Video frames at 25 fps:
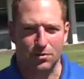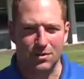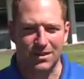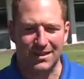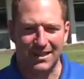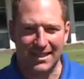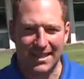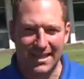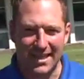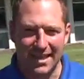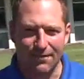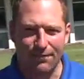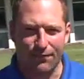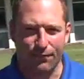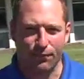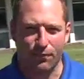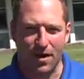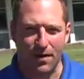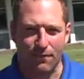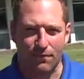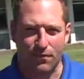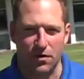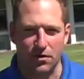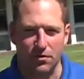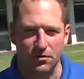relief
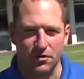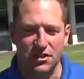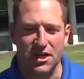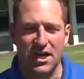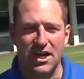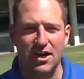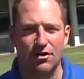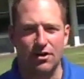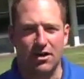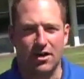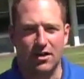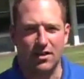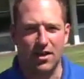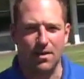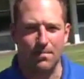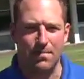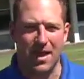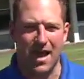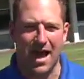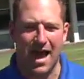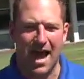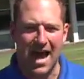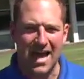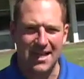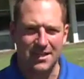refuge here at
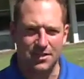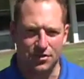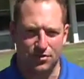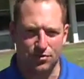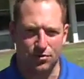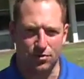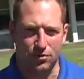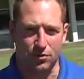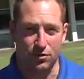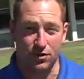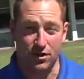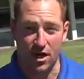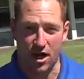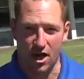Columbia High School in